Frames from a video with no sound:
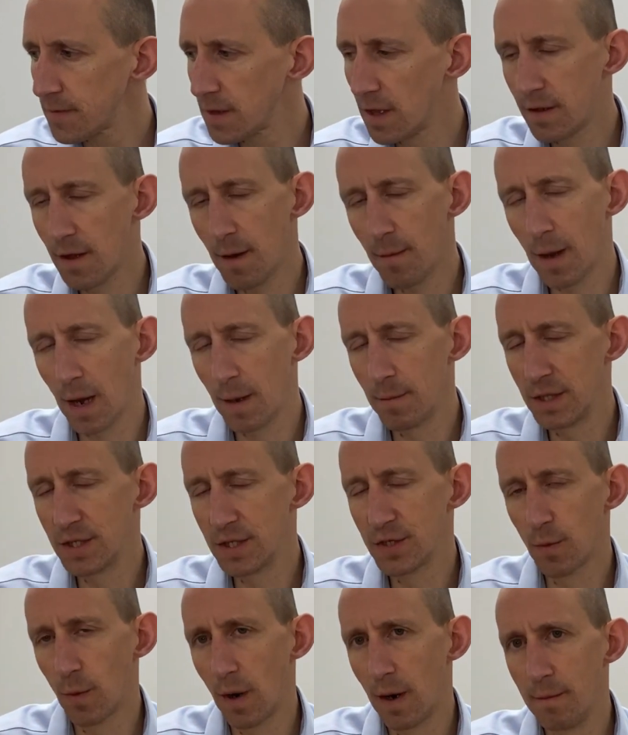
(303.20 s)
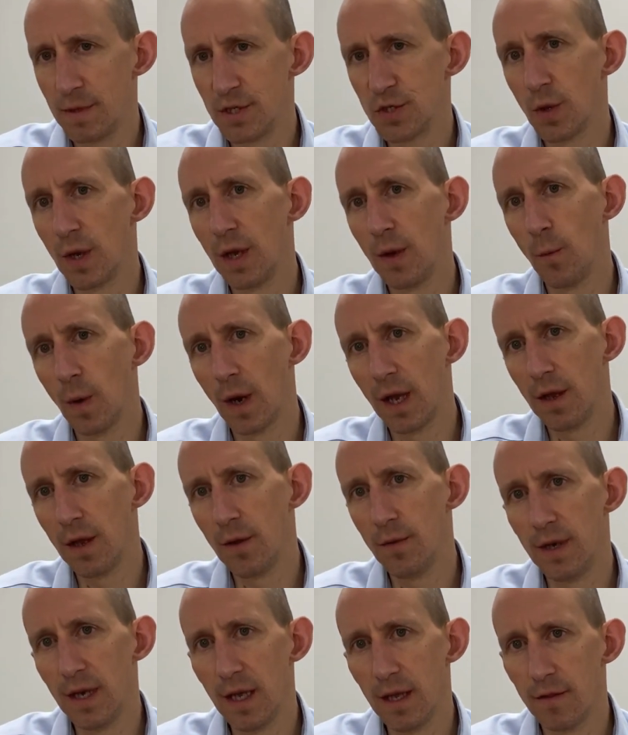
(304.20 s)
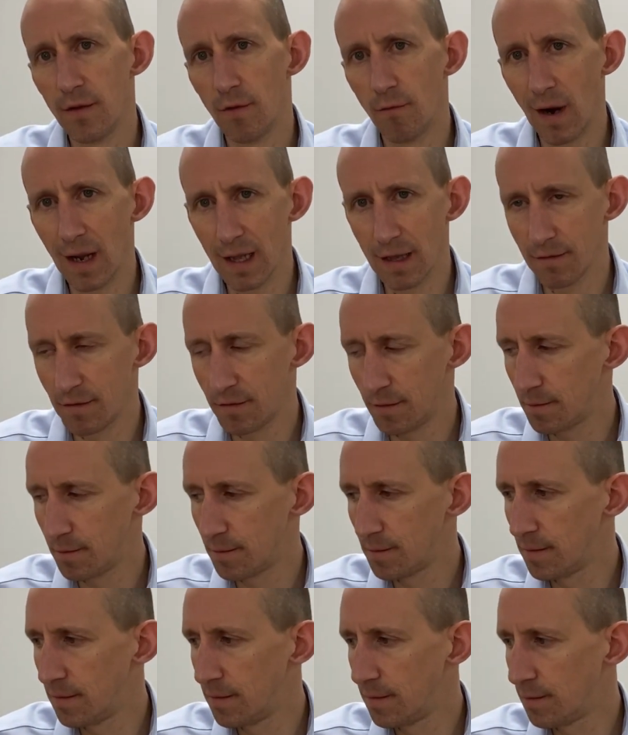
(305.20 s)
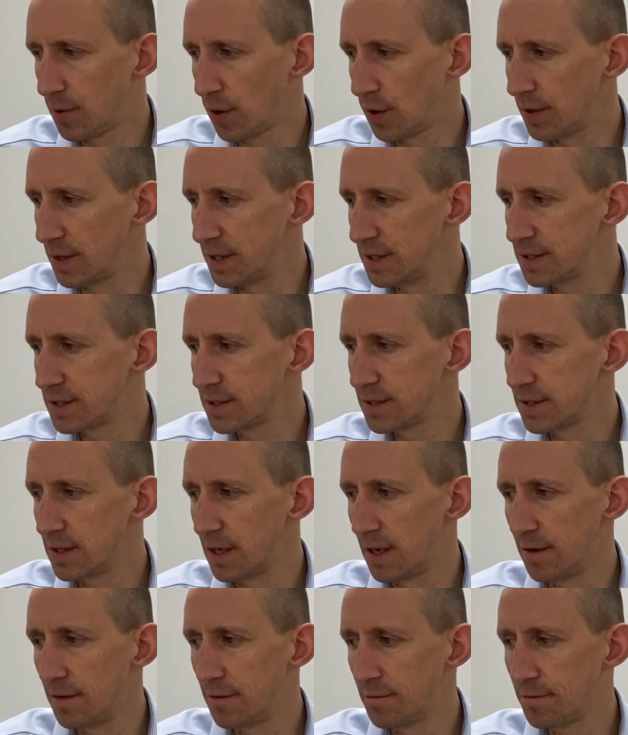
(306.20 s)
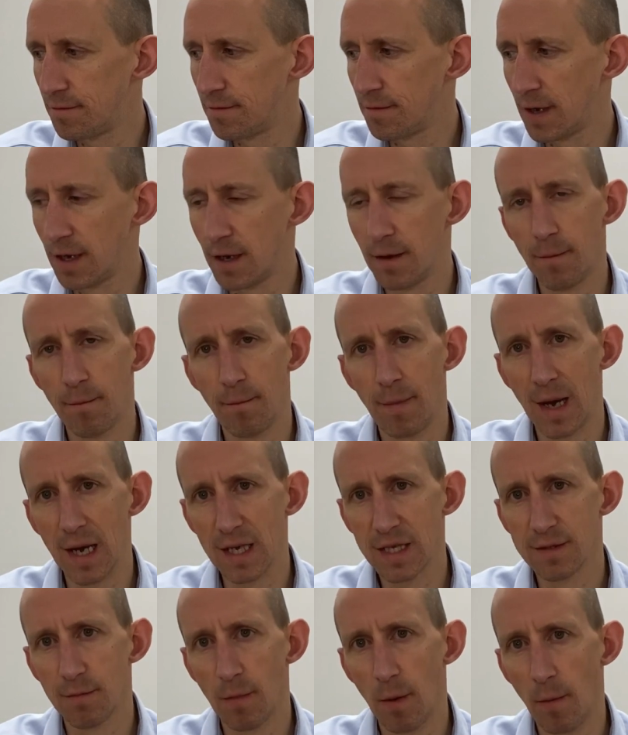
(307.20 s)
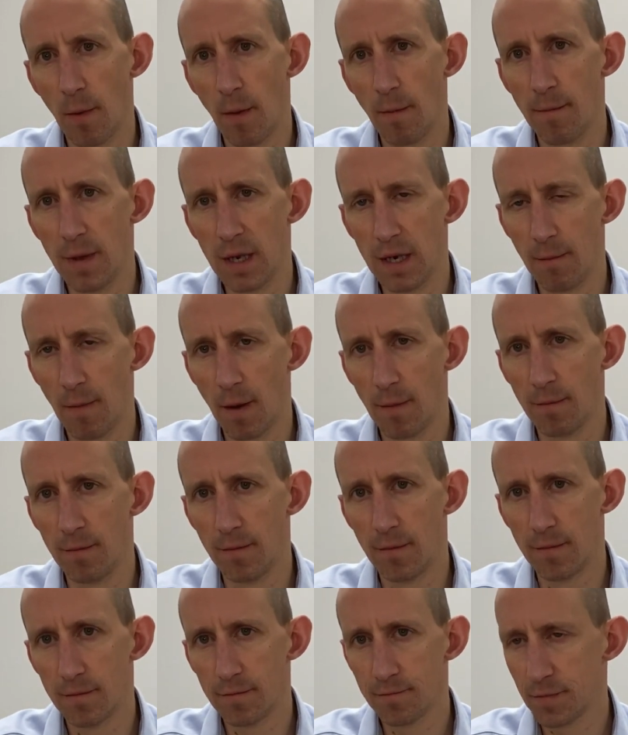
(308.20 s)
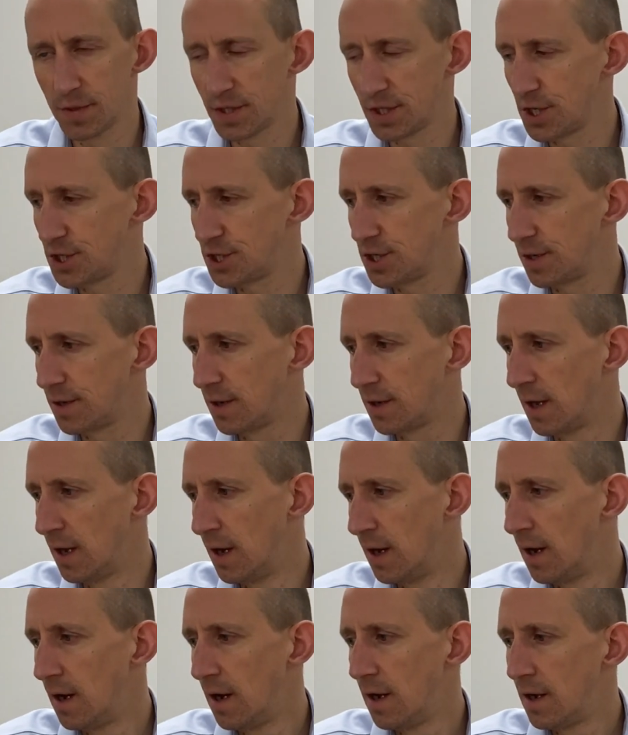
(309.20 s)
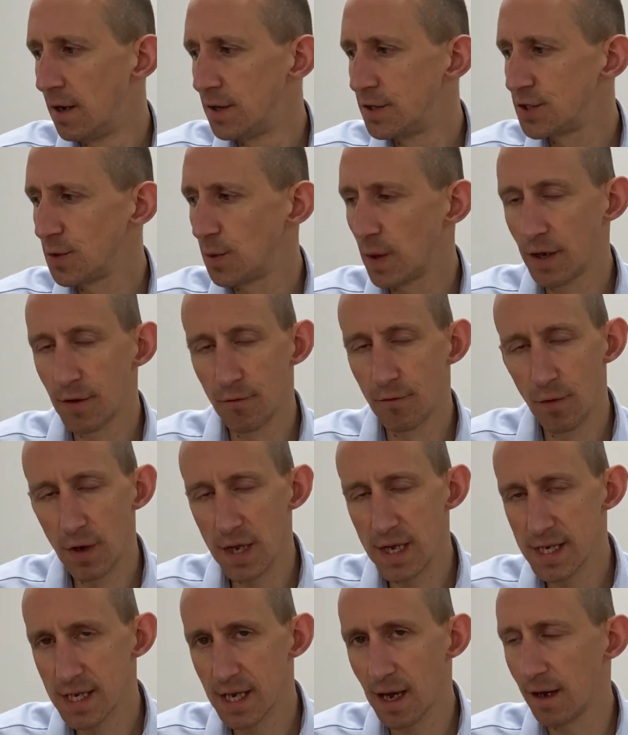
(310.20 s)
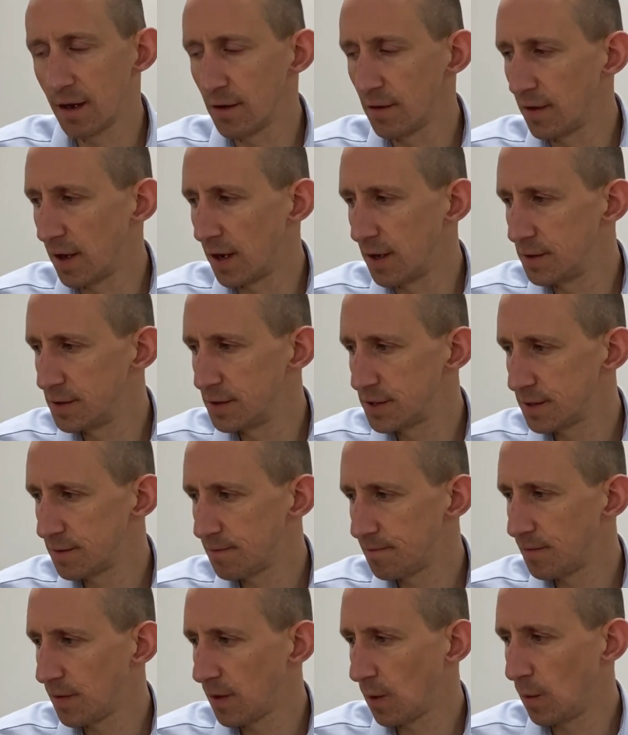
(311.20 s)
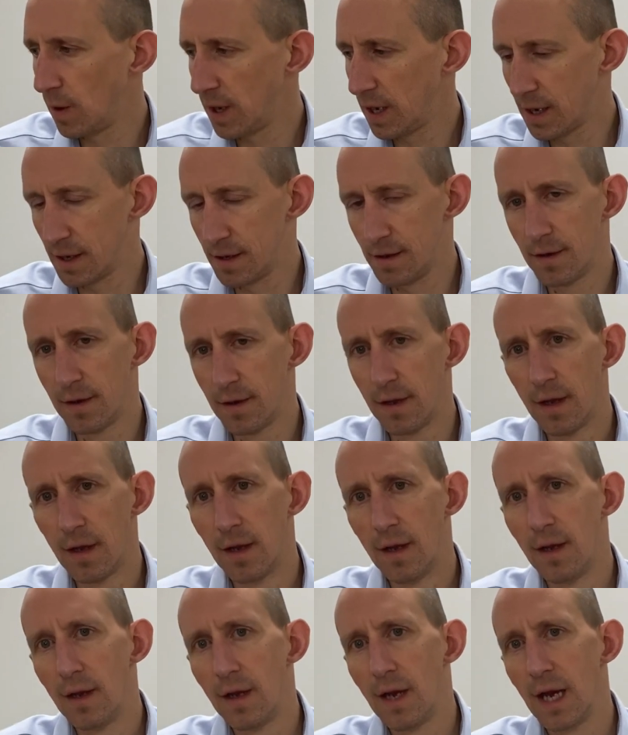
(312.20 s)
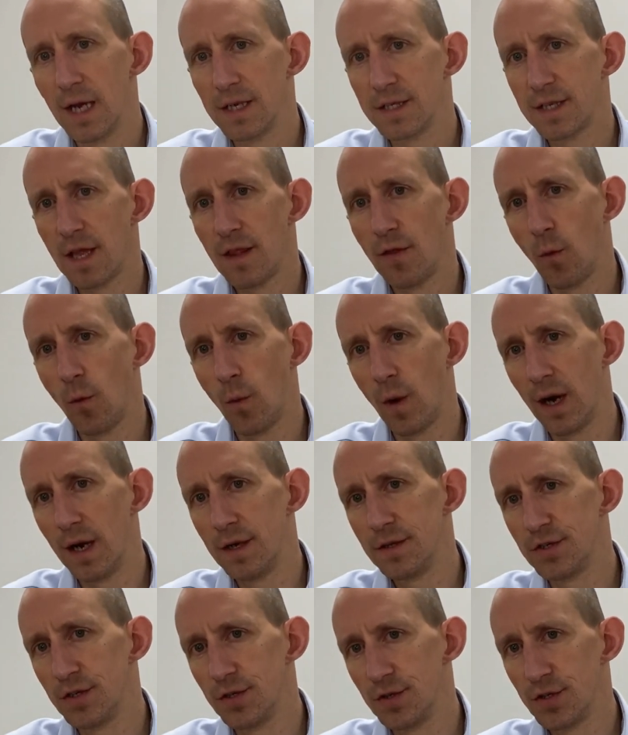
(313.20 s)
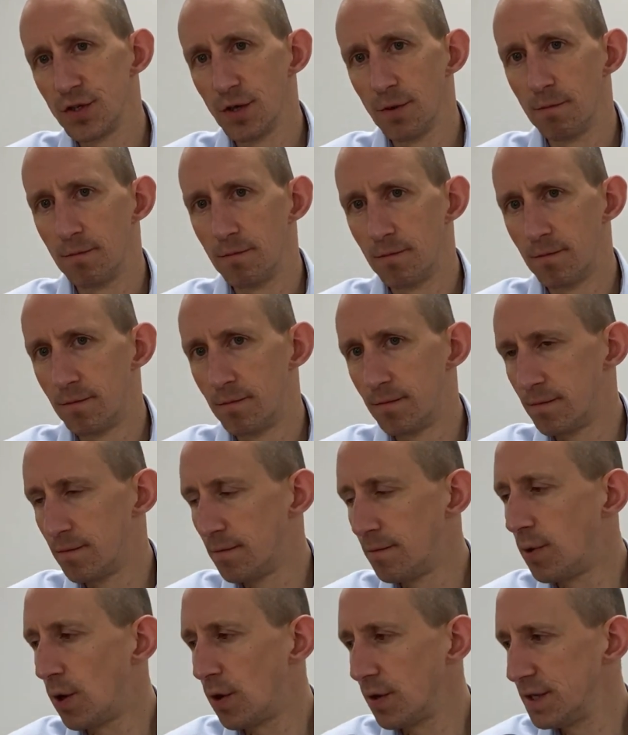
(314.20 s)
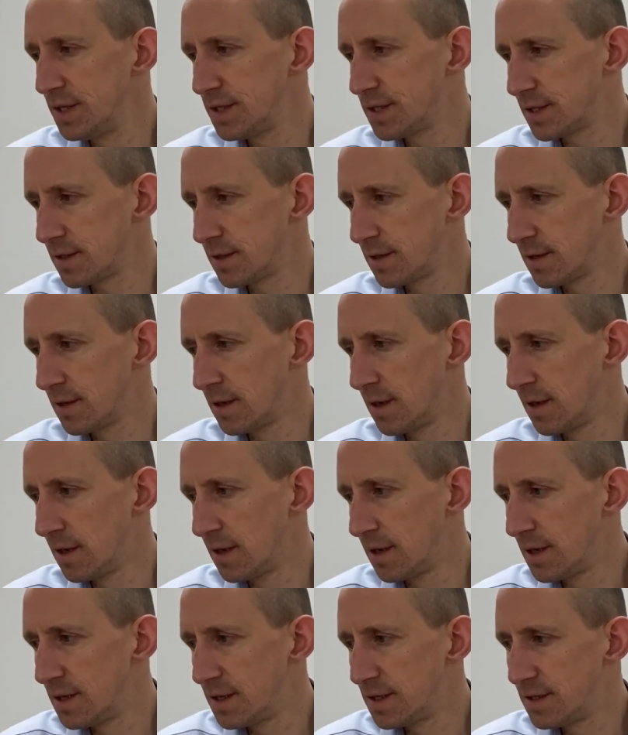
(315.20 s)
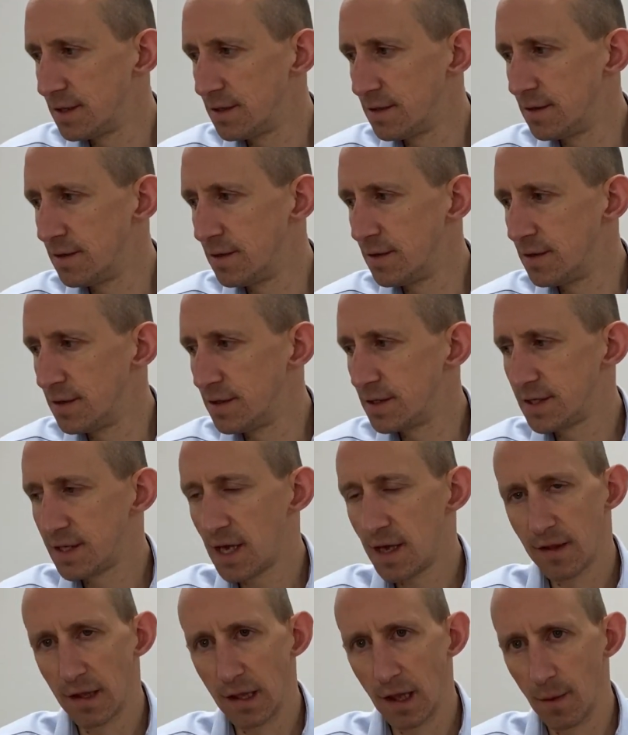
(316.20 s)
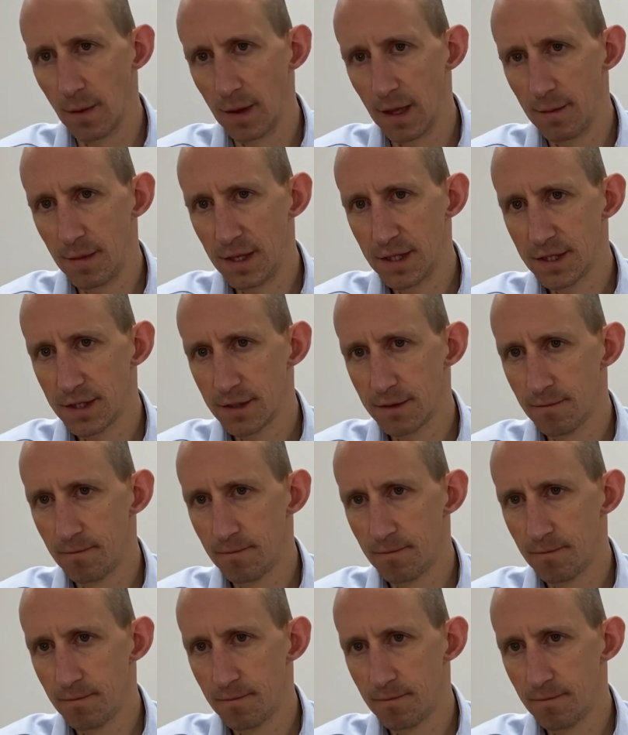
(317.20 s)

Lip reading: There might be somewhere in between where you need the relevant points of maximum and minimum position. So we can rescale those we can extend the wire to some point, set the lower limit,